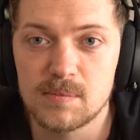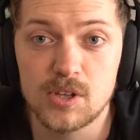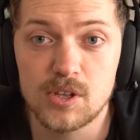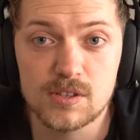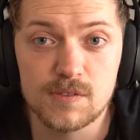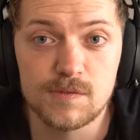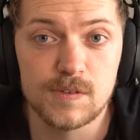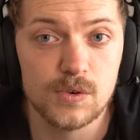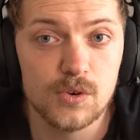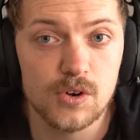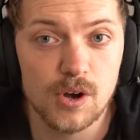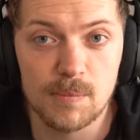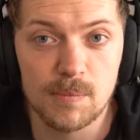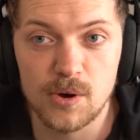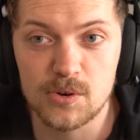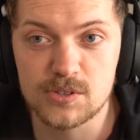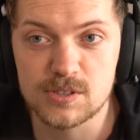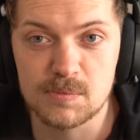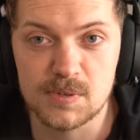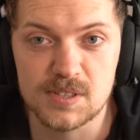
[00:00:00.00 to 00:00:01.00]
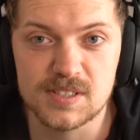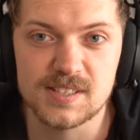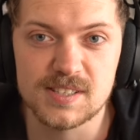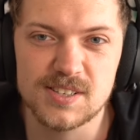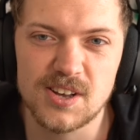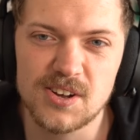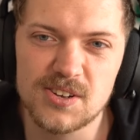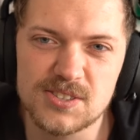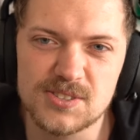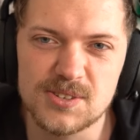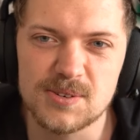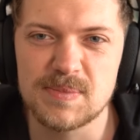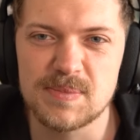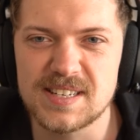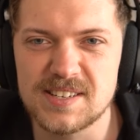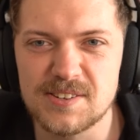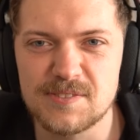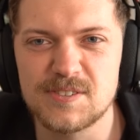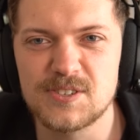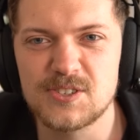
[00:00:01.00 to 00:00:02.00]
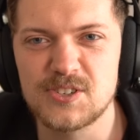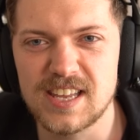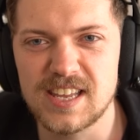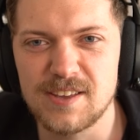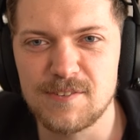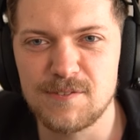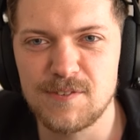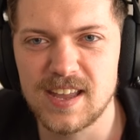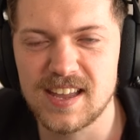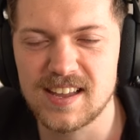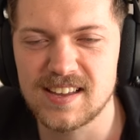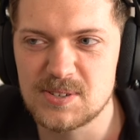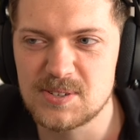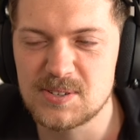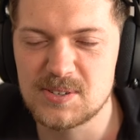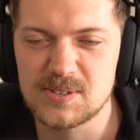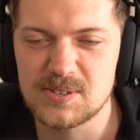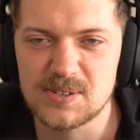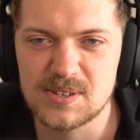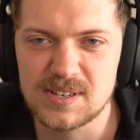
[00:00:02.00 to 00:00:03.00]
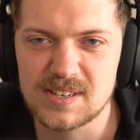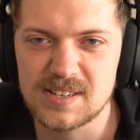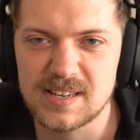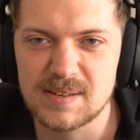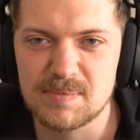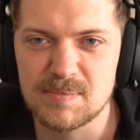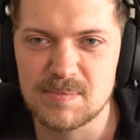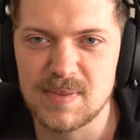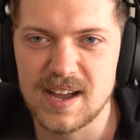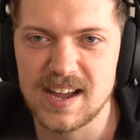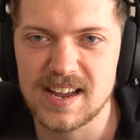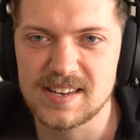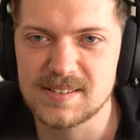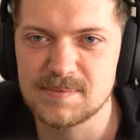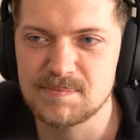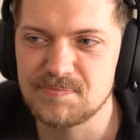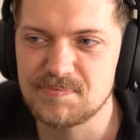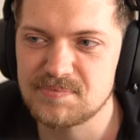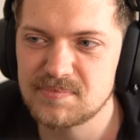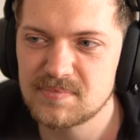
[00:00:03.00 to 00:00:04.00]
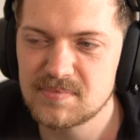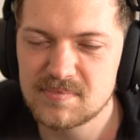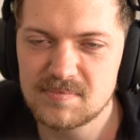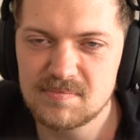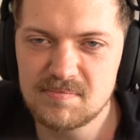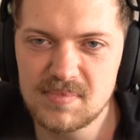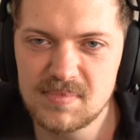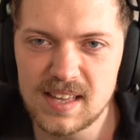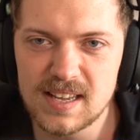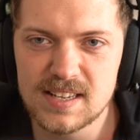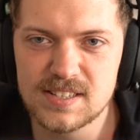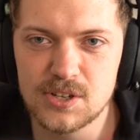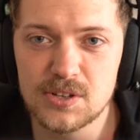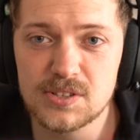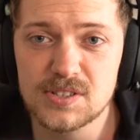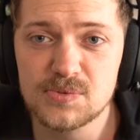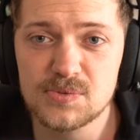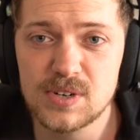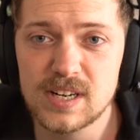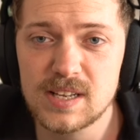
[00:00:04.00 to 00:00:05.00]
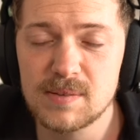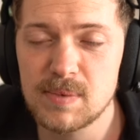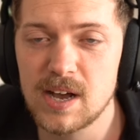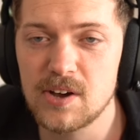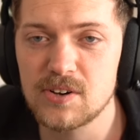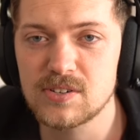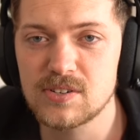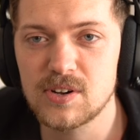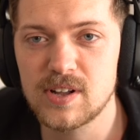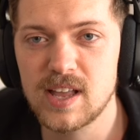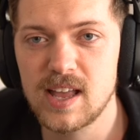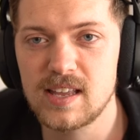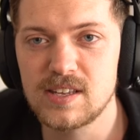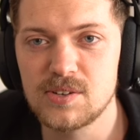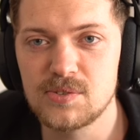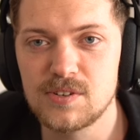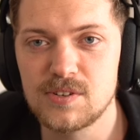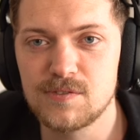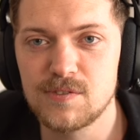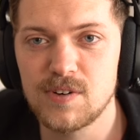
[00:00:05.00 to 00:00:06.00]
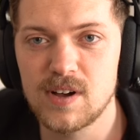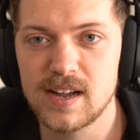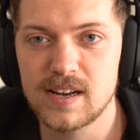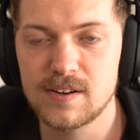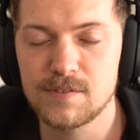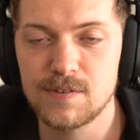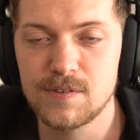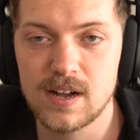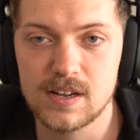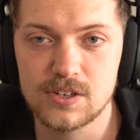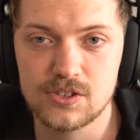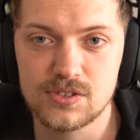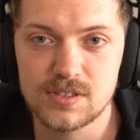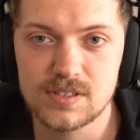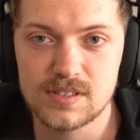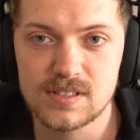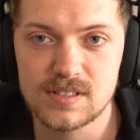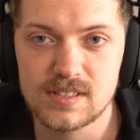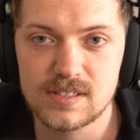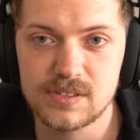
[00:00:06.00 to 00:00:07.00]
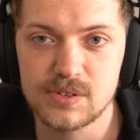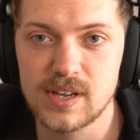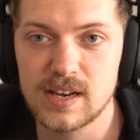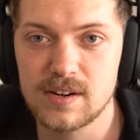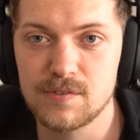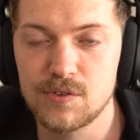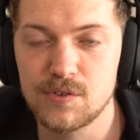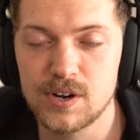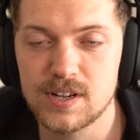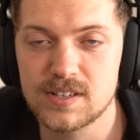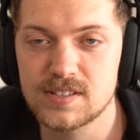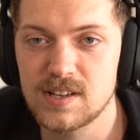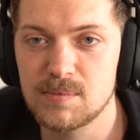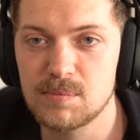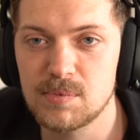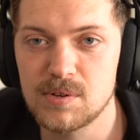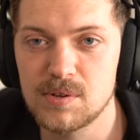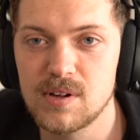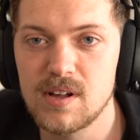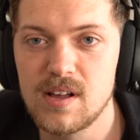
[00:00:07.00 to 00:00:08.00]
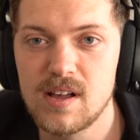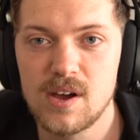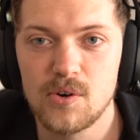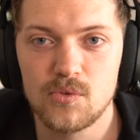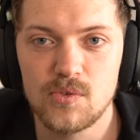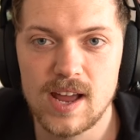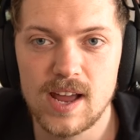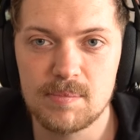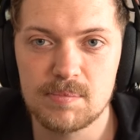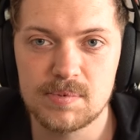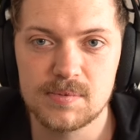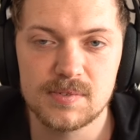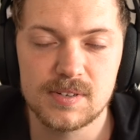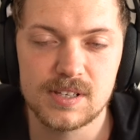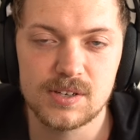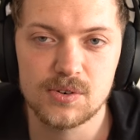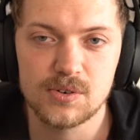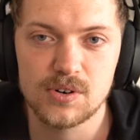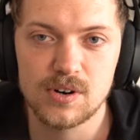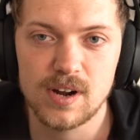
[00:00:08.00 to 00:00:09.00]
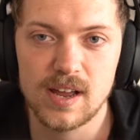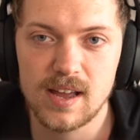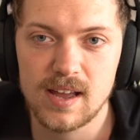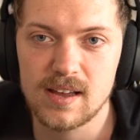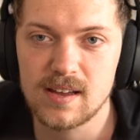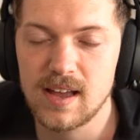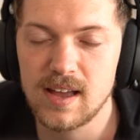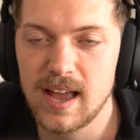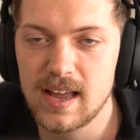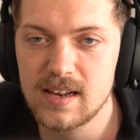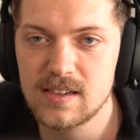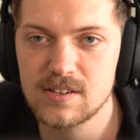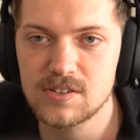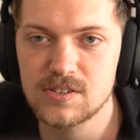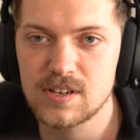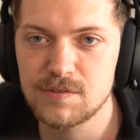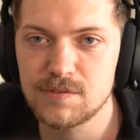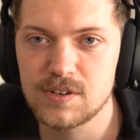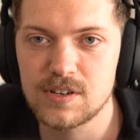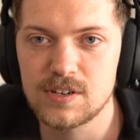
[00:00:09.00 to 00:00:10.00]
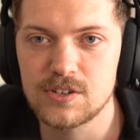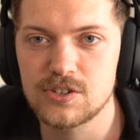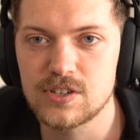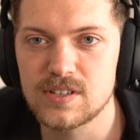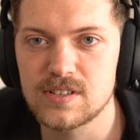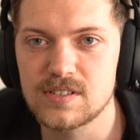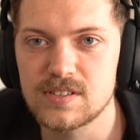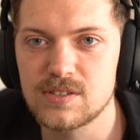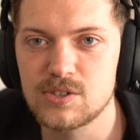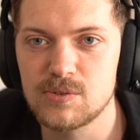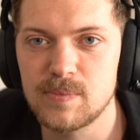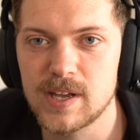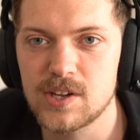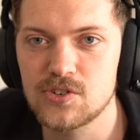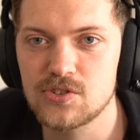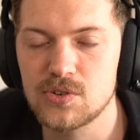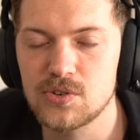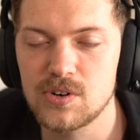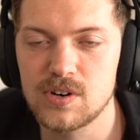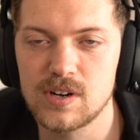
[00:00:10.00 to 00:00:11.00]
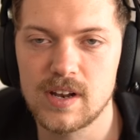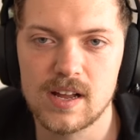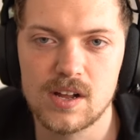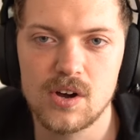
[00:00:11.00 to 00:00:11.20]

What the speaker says: Not the view composables is also a bit of a tricky thing to keep in mind. So it's really about, okay, you define functions. You can, for example, wrap your handler definitions to make sure, like,